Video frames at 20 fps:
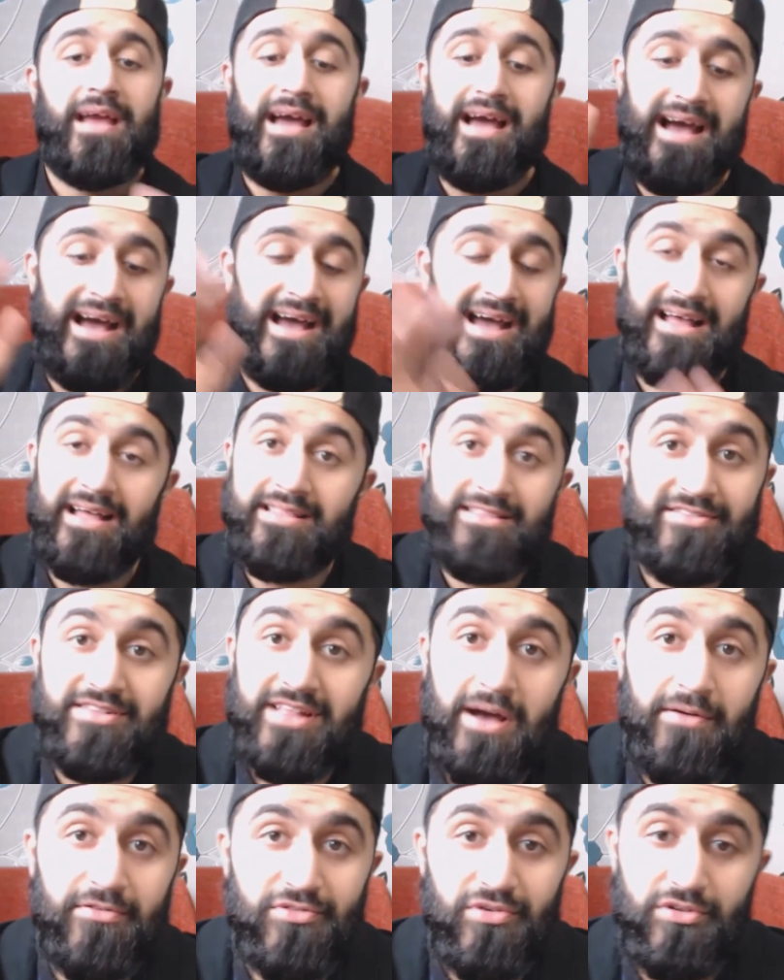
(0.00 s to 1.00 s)

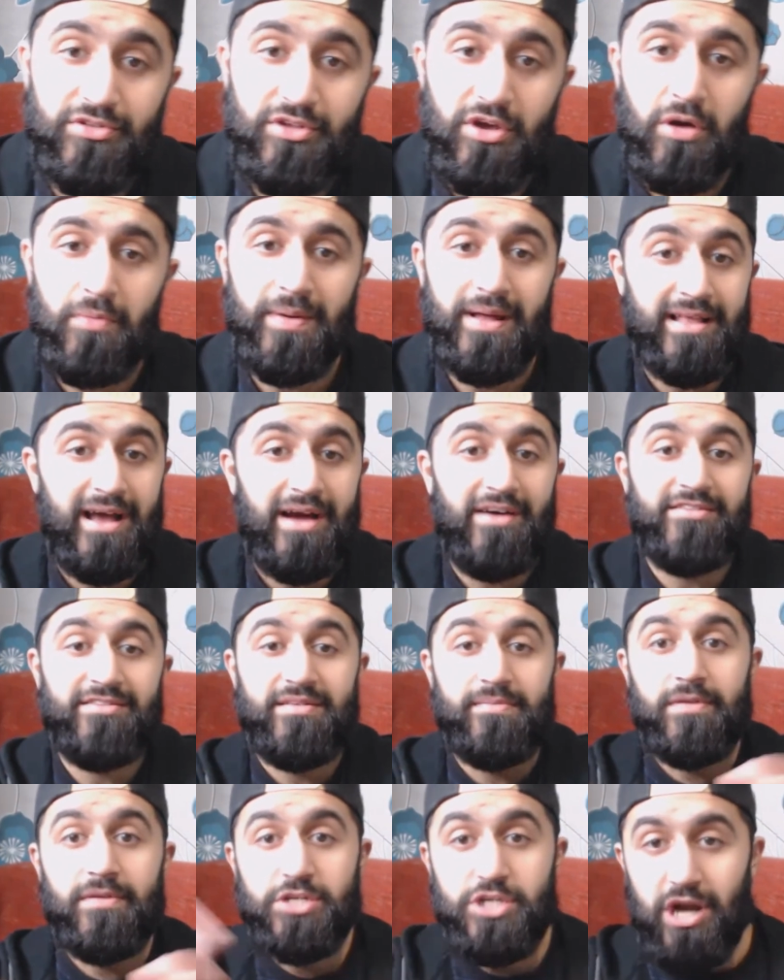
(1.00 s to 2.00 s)
So that was all dope, and that was
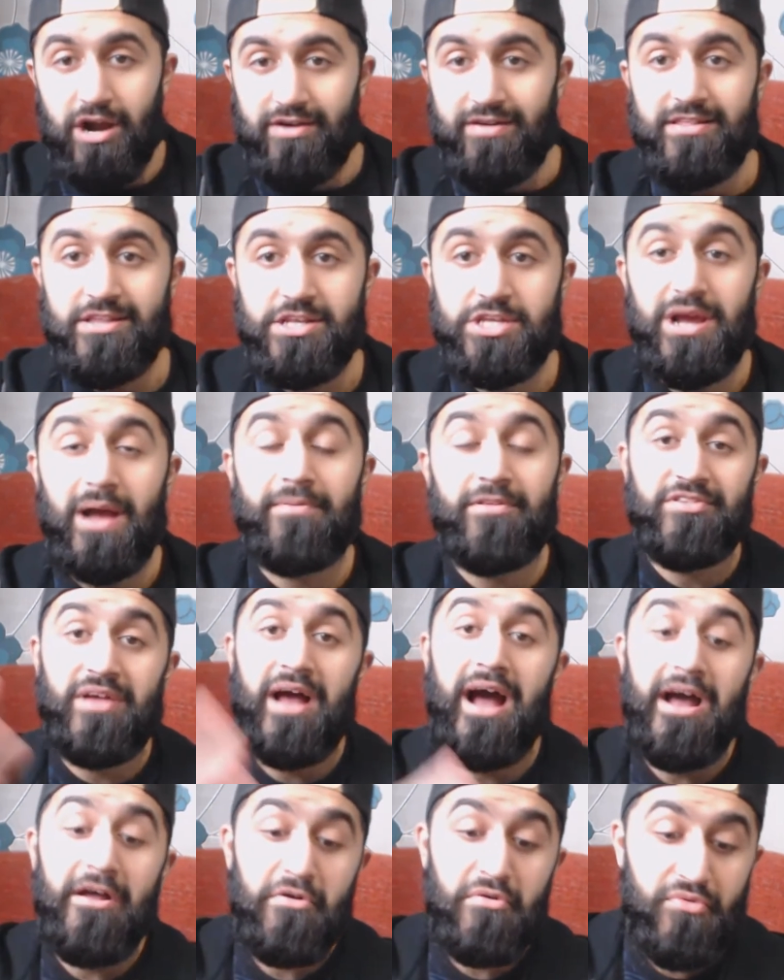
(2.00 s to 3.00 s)
the majority of the chapter,
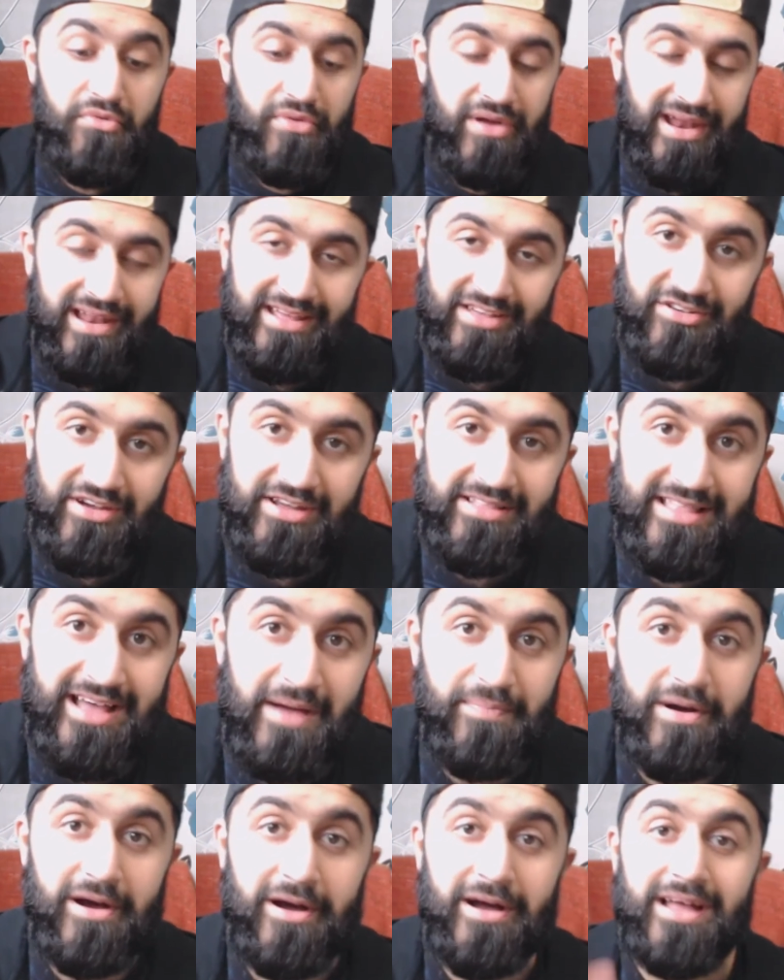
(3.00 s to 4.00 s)
so I really enjoyed
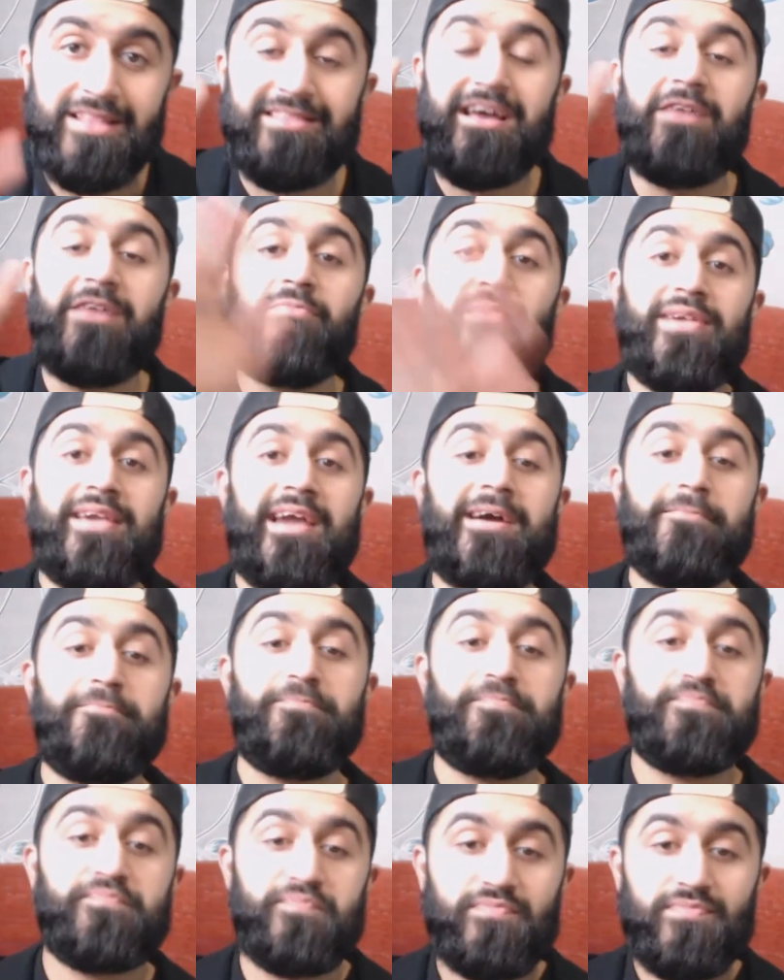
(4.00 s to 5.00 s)
that part. And then we get
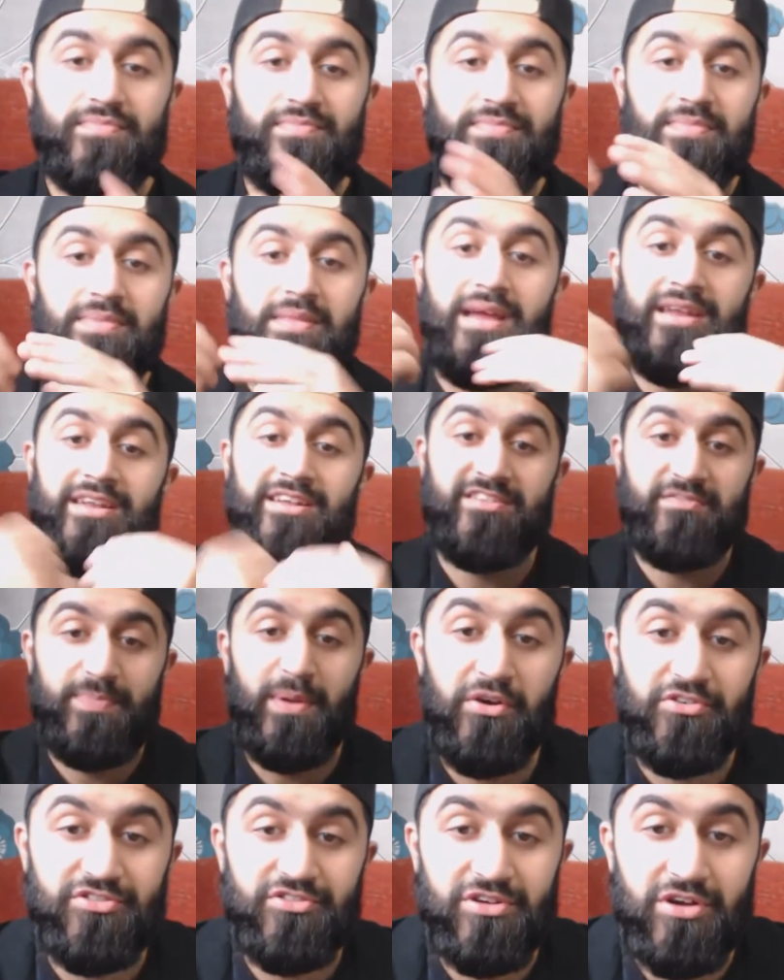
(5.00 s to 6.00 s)
an
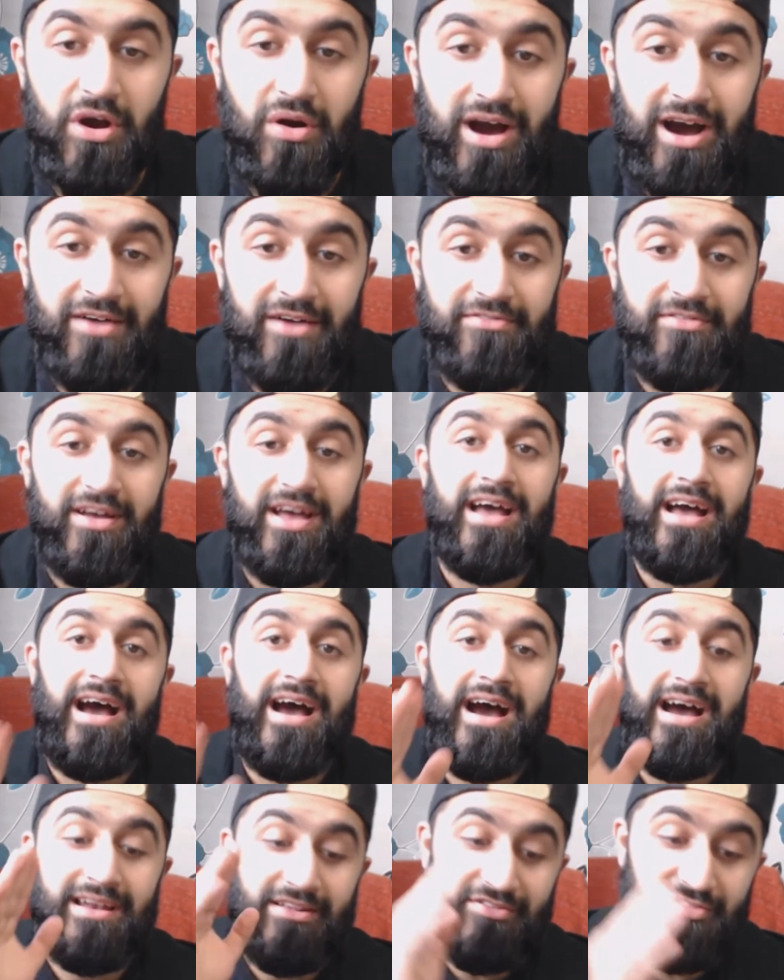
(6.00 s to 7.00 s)
explosion go off,
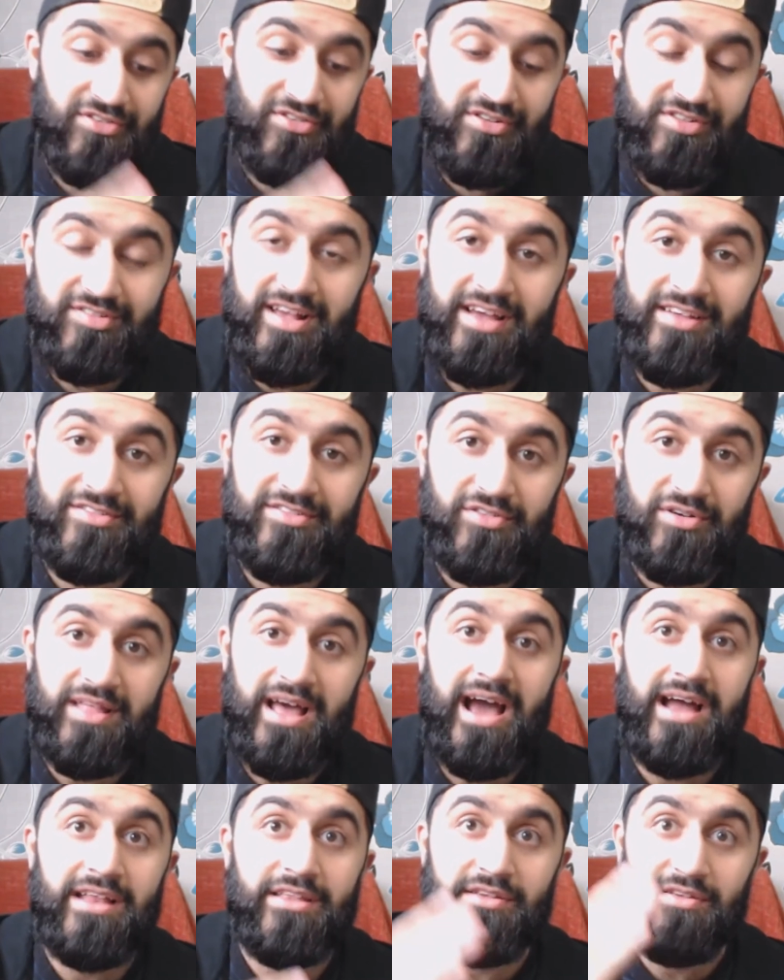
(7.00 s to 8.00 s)
and as soon as I saw
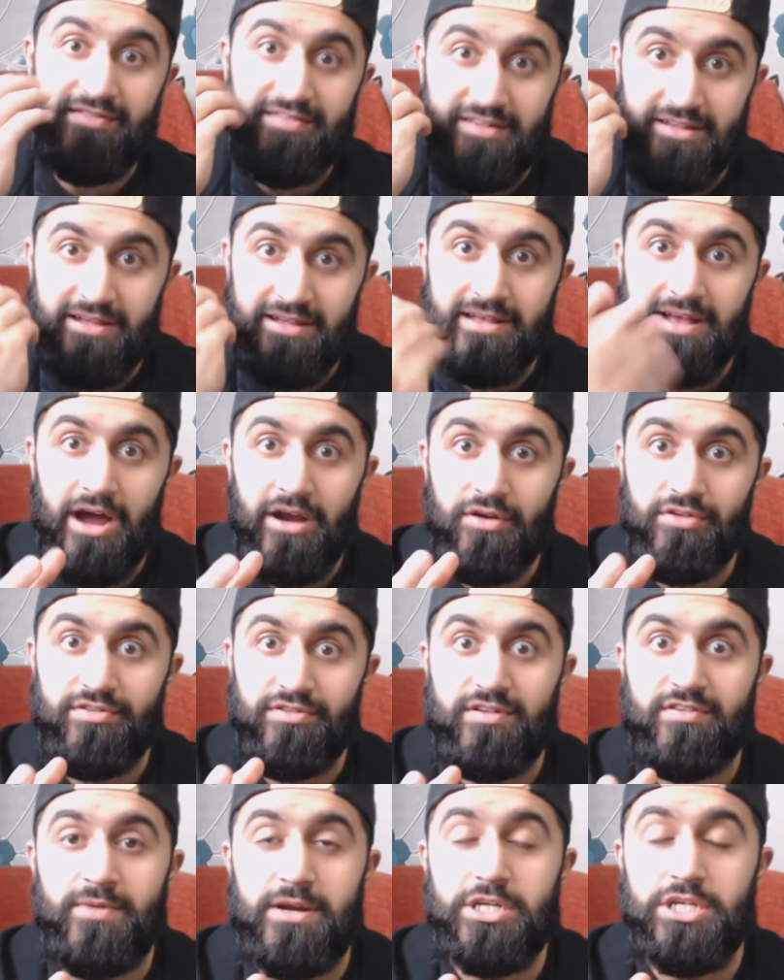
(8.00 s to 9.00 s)
that, and you see
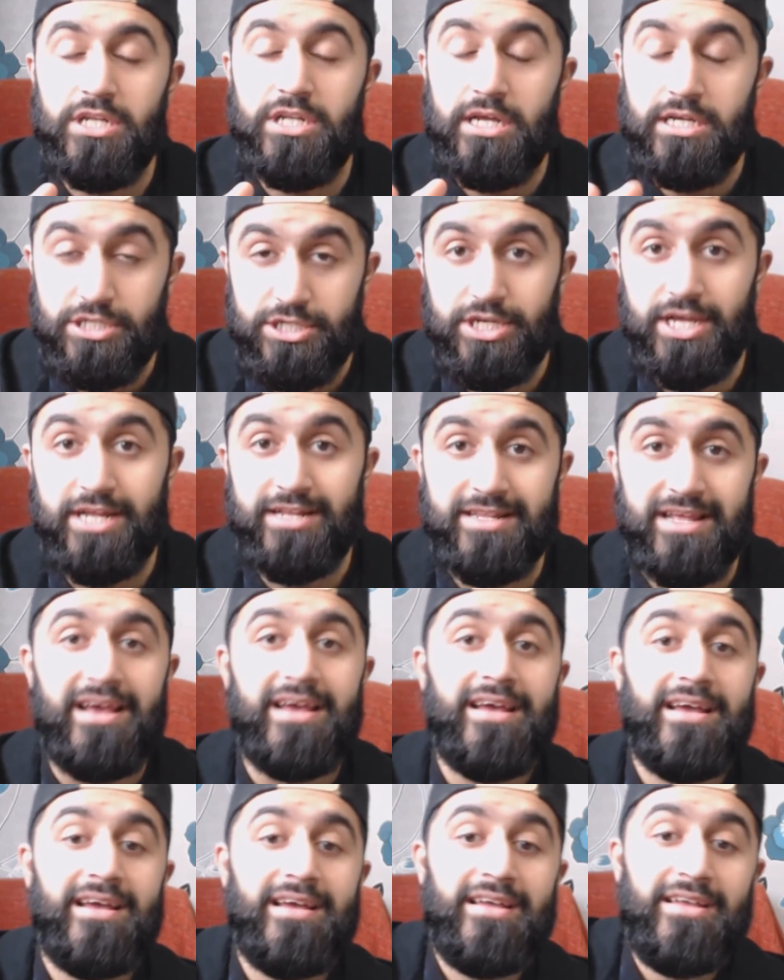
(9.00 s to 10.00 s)
Garo's expression like shit,
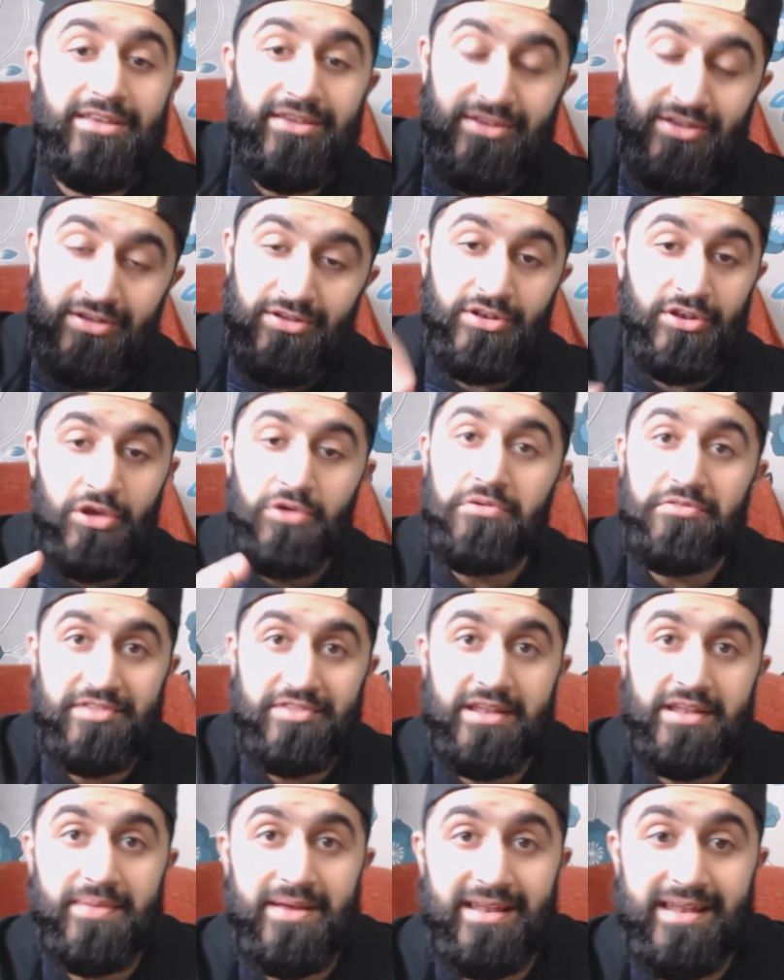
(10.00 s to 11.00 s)
you knew it was
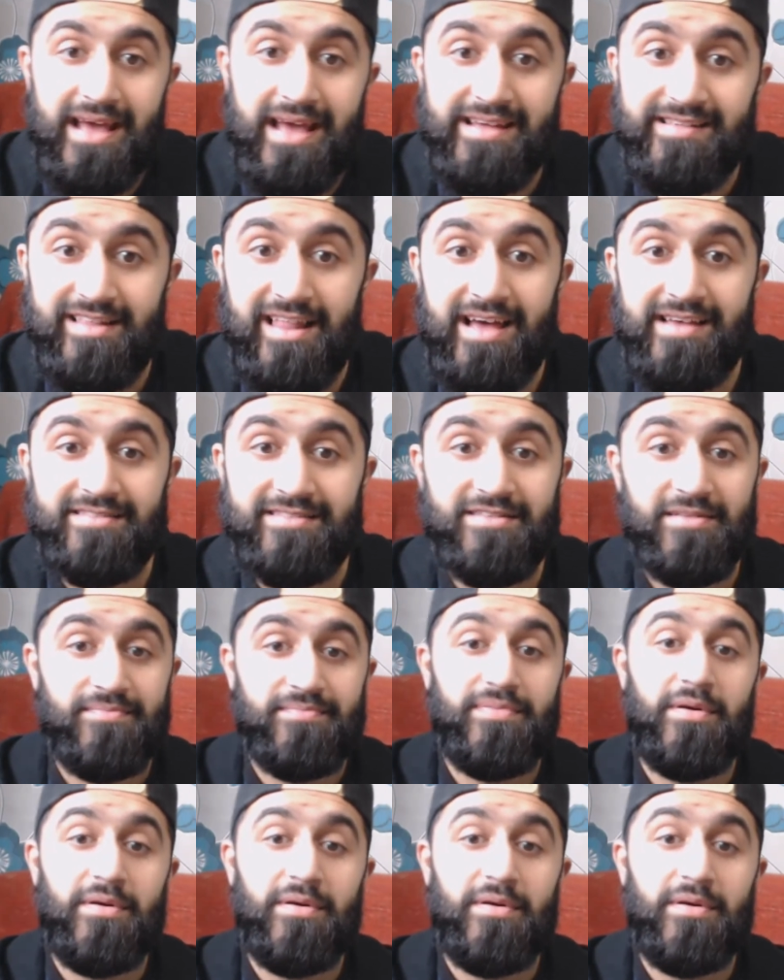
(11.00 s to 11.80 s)
going to be an S class.